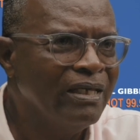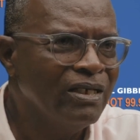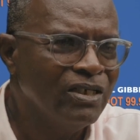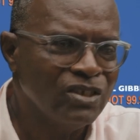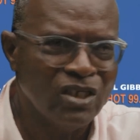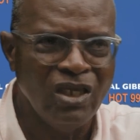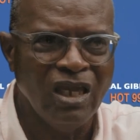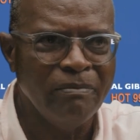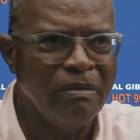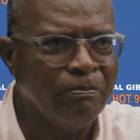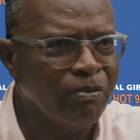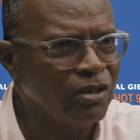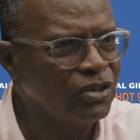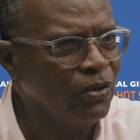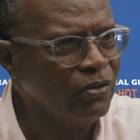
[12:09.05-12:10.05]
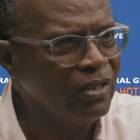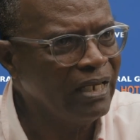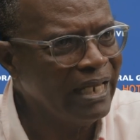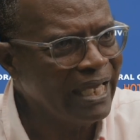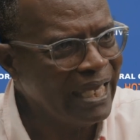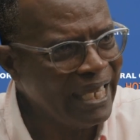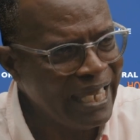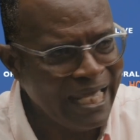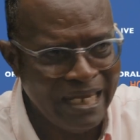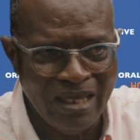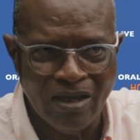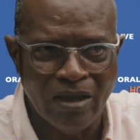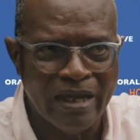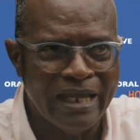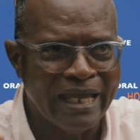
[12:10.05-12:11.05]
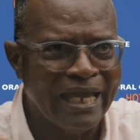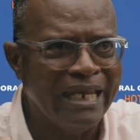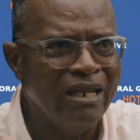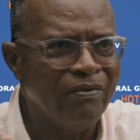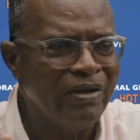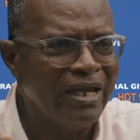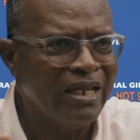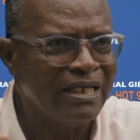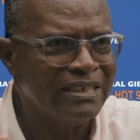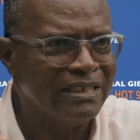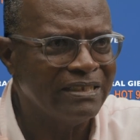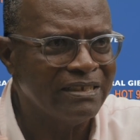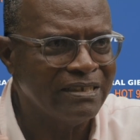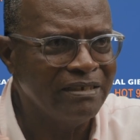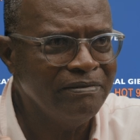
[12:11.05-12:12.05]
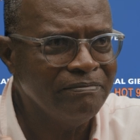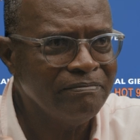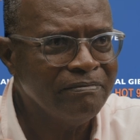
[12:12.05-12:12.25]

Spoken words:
so he can be prosecuted like any regular citizen.